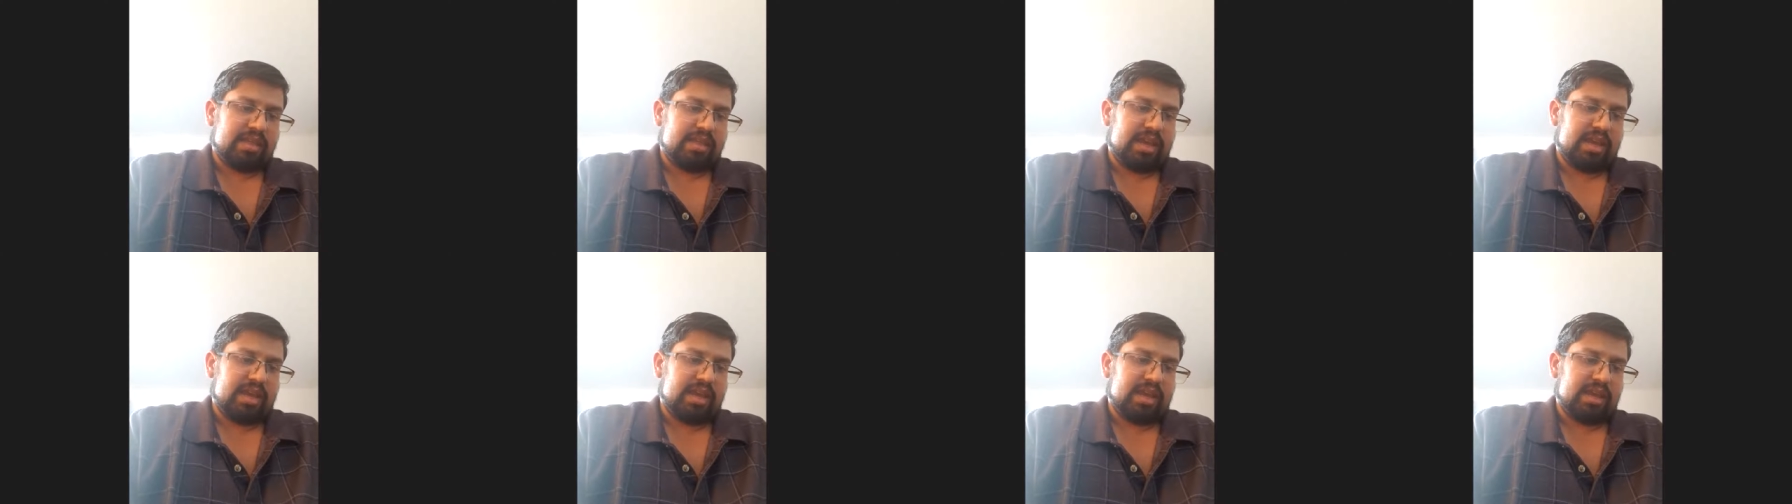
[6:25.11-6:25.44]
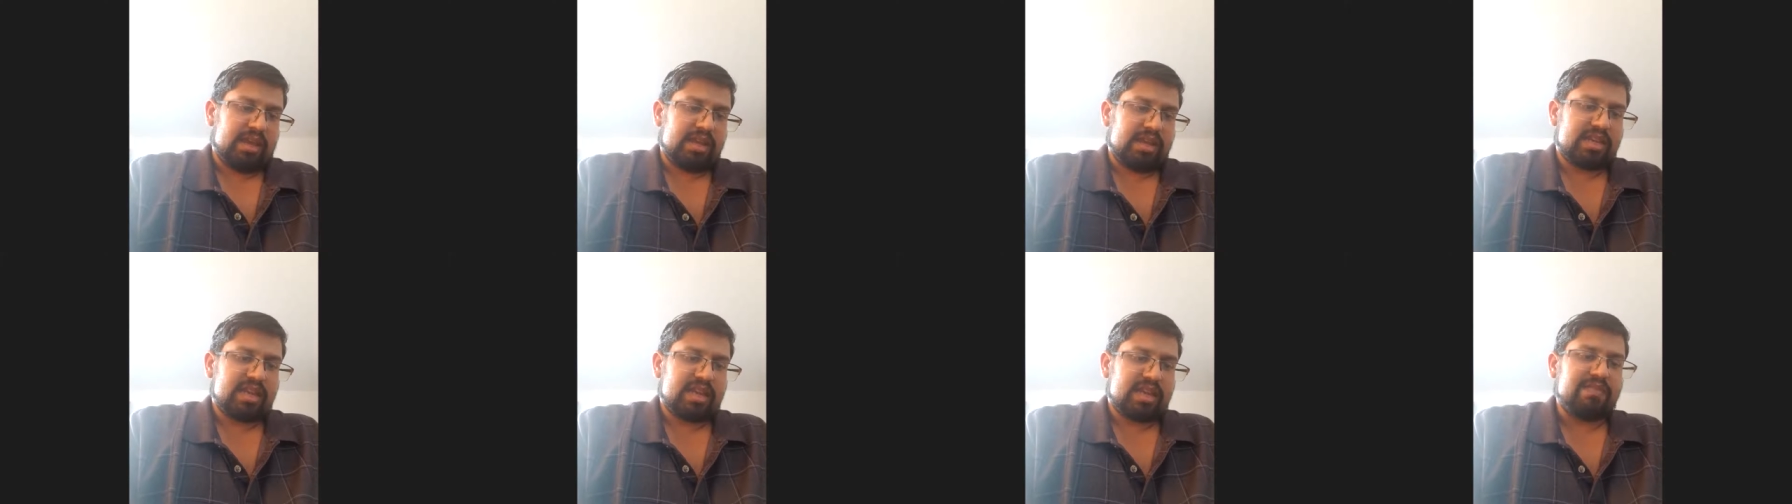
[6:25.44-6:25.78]

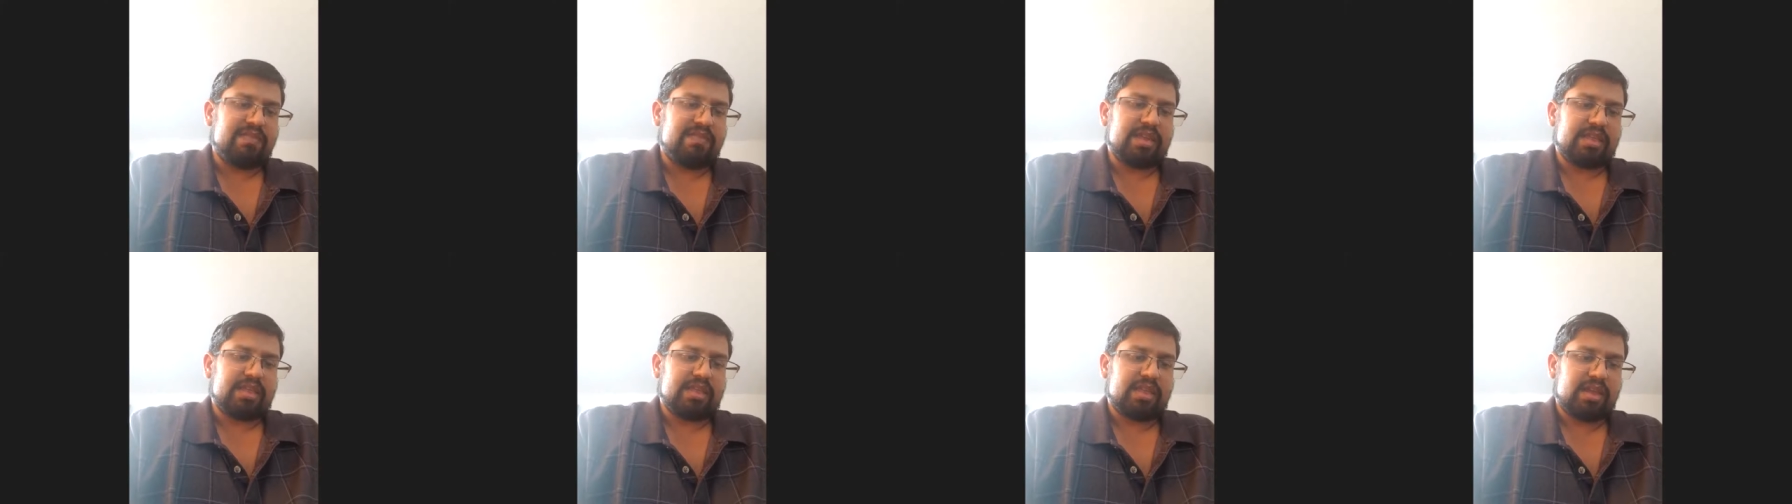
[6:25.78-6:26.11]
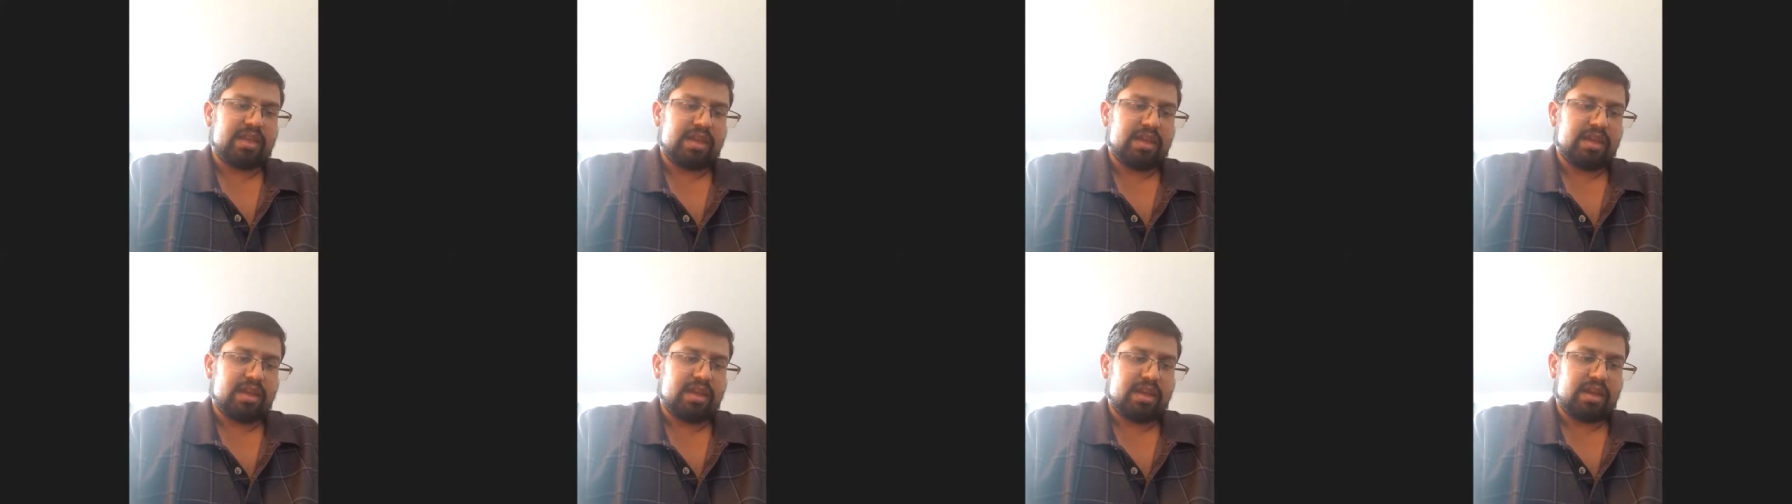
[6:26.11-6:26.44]
the seventh
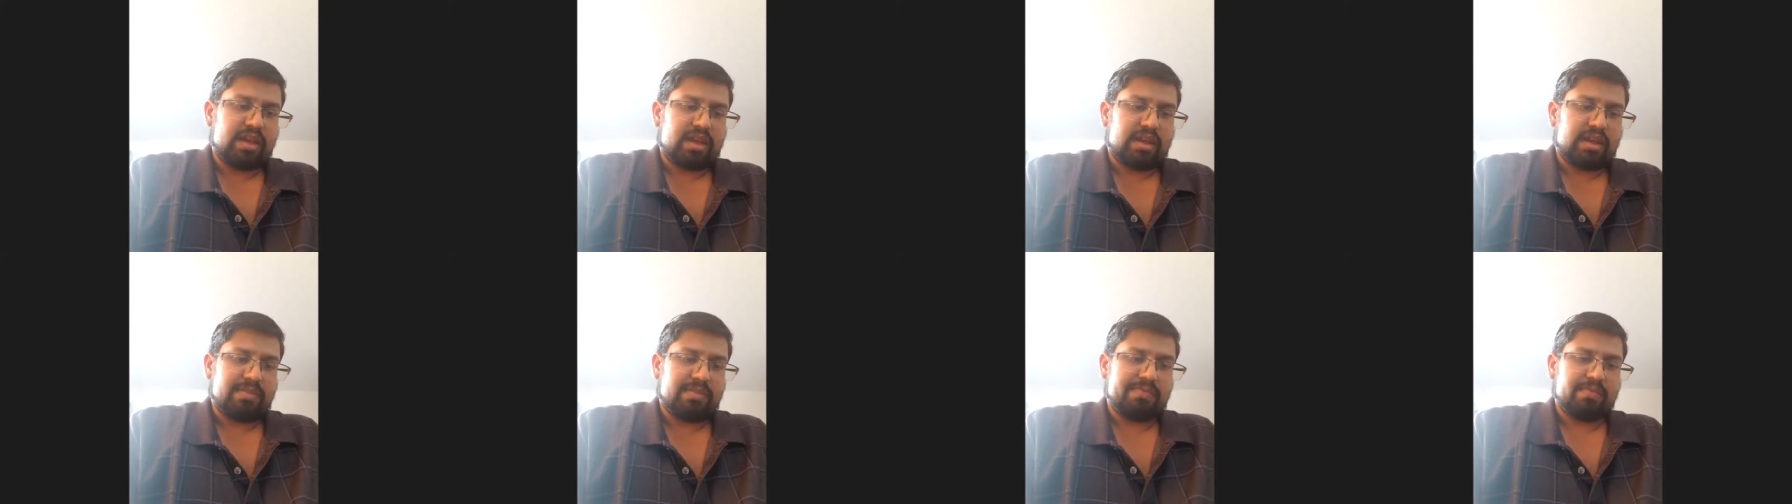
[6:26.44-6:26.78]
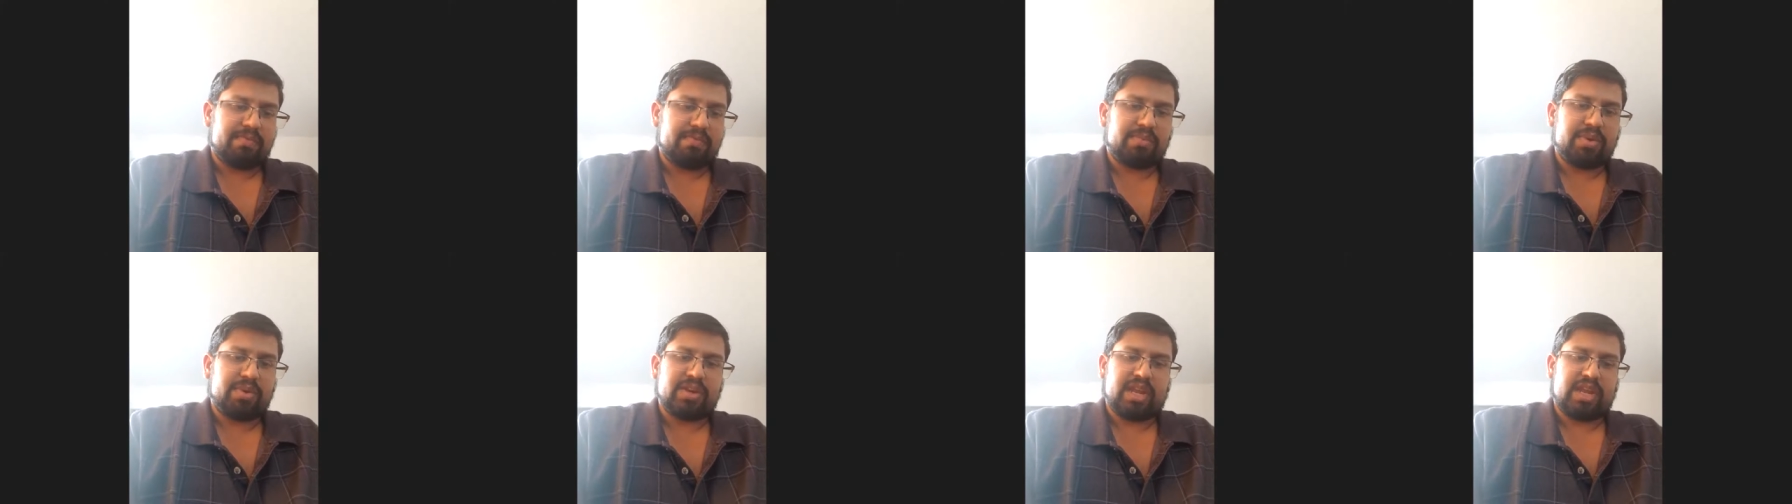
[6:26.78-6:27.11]
um,
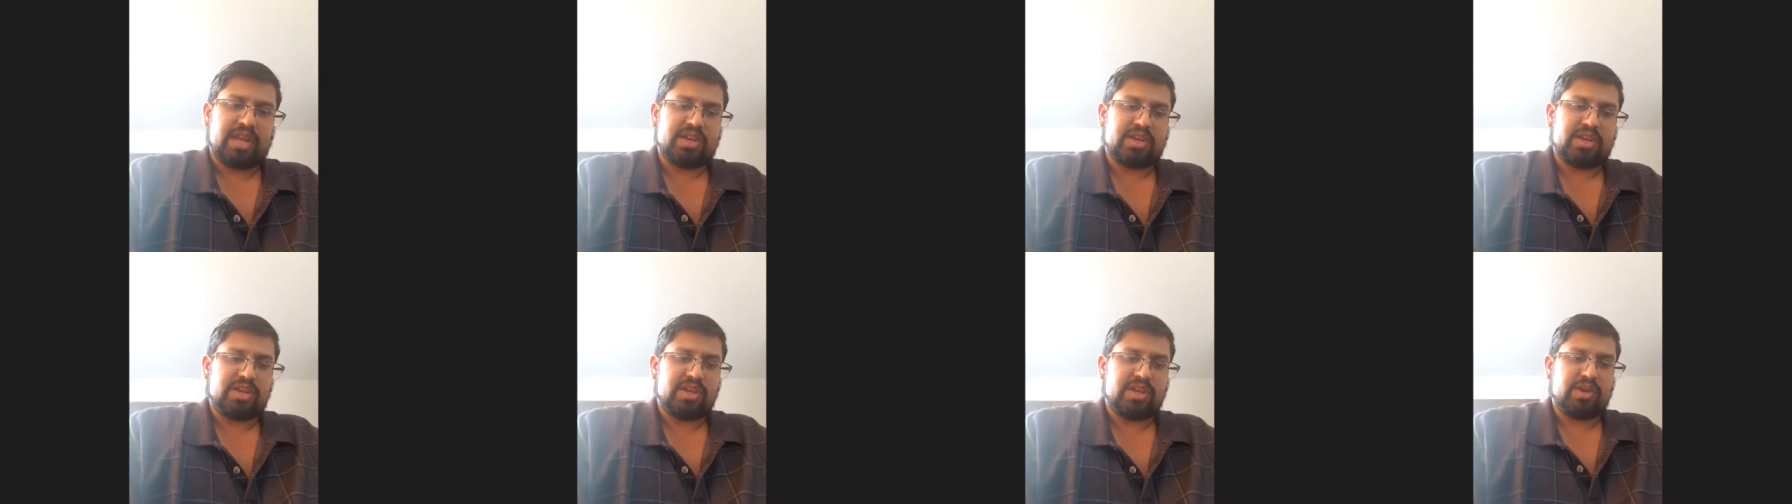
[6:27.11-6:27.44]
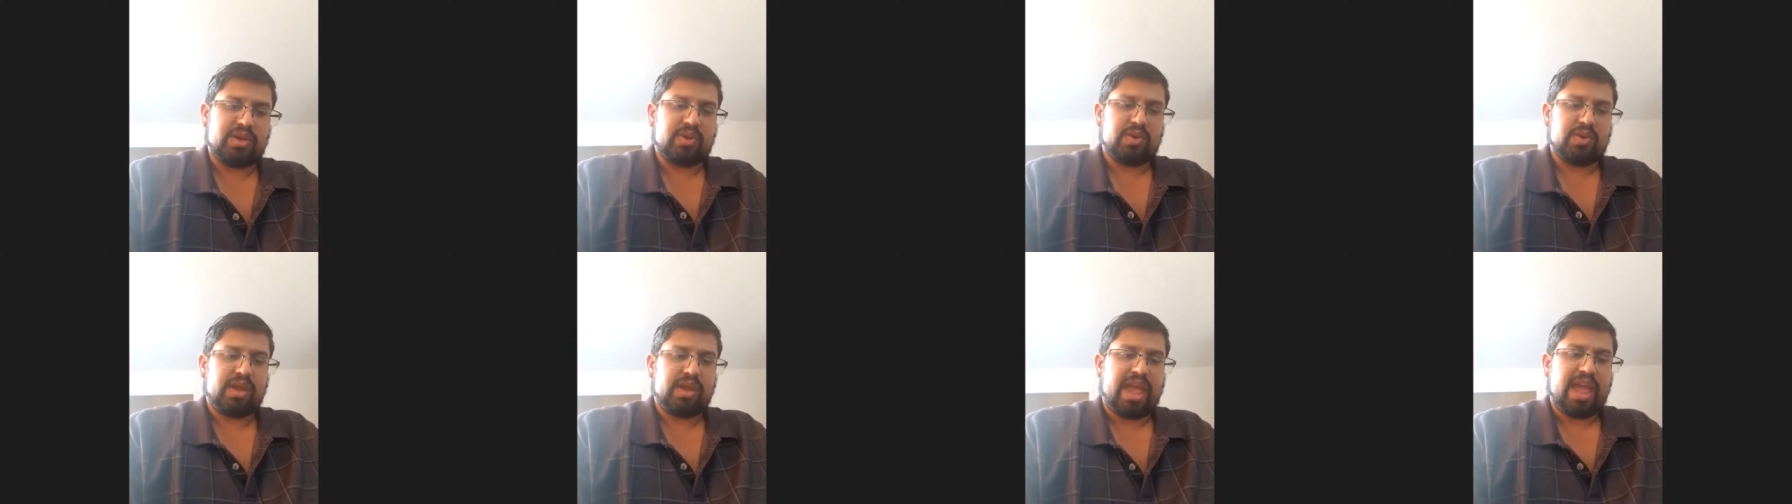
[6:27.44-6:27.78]
pertains
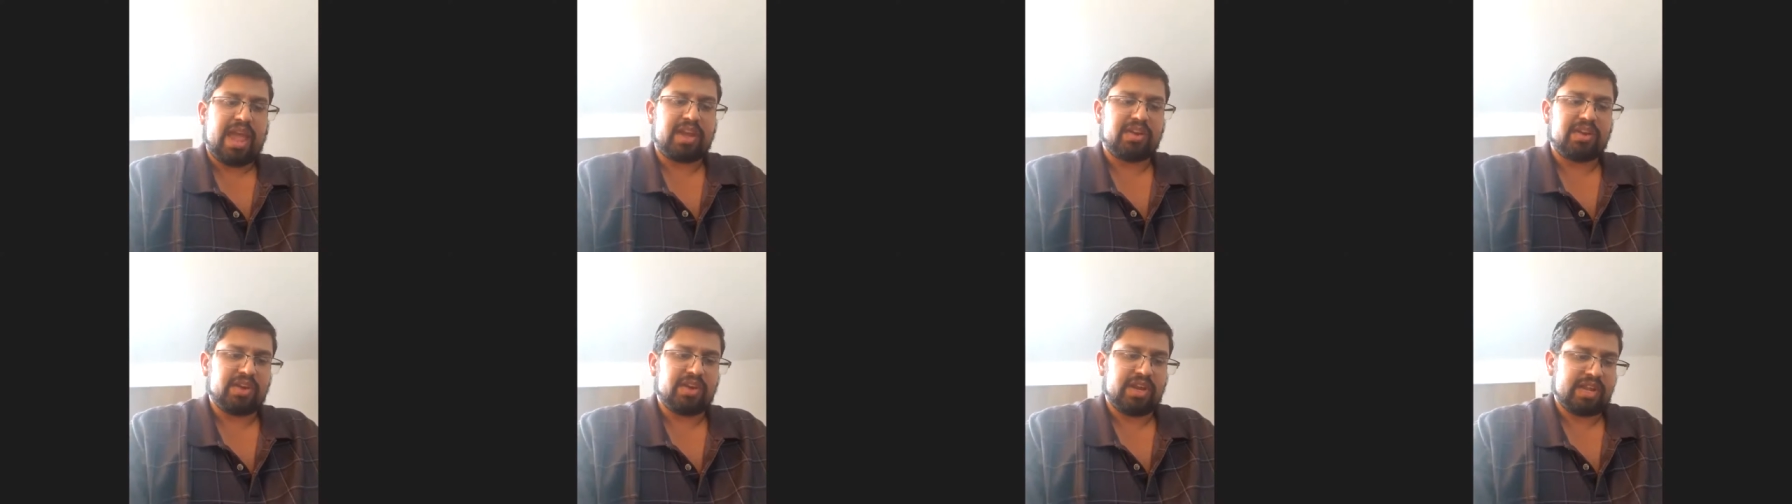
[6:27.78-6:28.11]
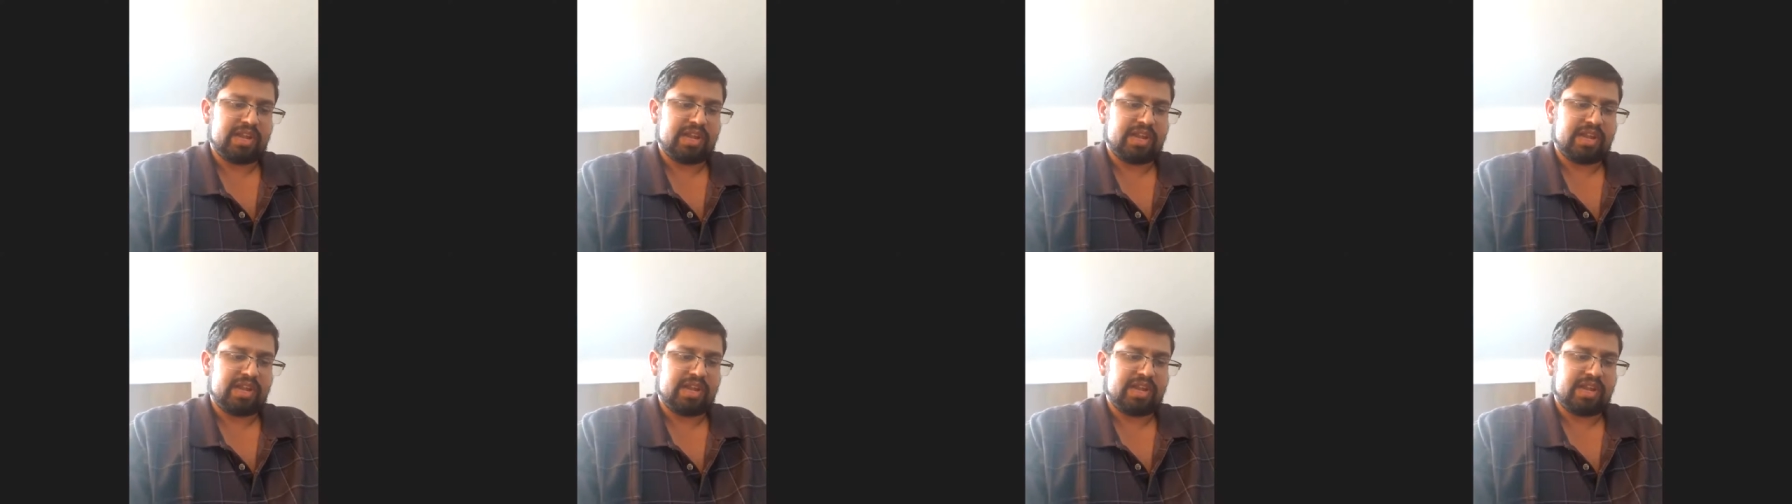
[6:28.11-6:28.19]
to angry